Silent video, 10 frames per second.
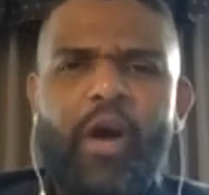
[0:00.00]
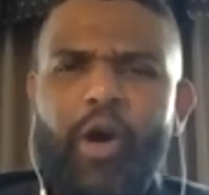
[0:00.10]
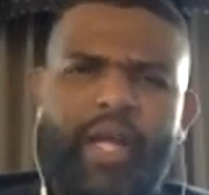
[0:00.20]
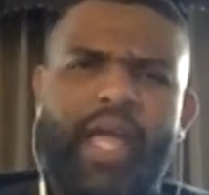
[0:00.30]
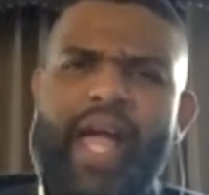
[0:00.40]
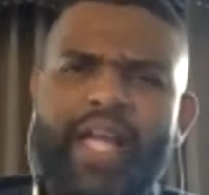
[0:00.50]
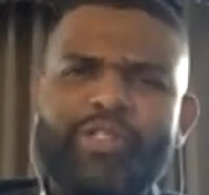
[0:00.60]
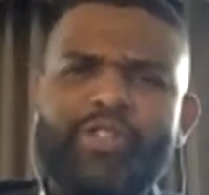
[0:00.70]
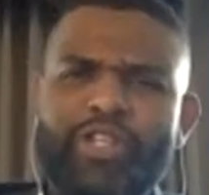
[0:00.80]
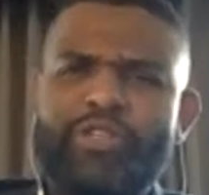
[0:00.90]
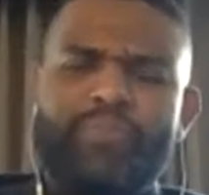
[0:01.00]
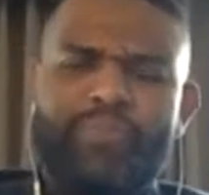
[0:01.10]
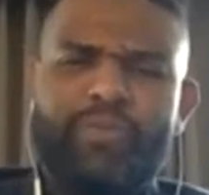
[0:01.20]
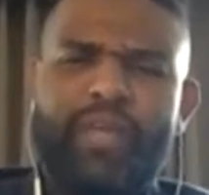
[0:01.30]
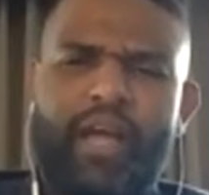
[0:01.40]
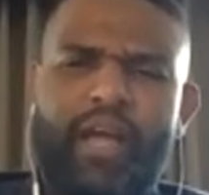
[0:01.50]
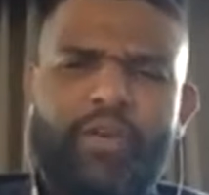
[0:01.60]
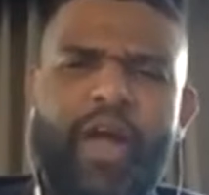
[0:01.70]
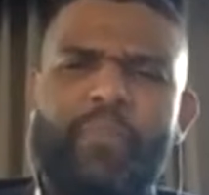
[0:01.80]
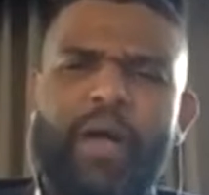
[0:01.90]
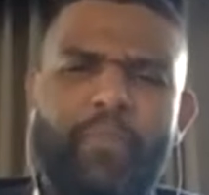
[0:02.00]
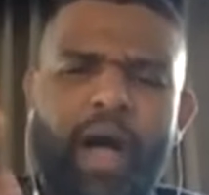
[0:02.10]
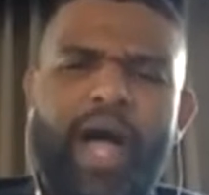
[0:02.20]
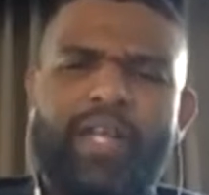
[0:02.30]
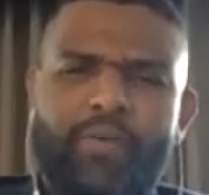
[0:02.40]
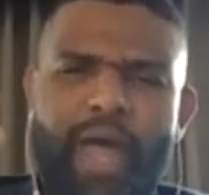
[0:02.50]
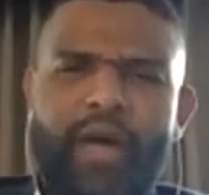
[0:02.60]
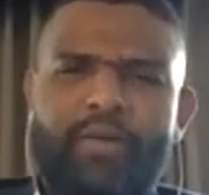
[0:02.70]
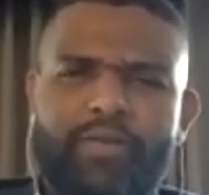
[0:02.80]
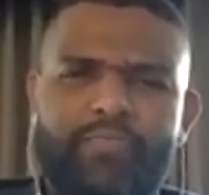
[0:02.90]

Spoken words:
okay, I can sort of grab my mind around,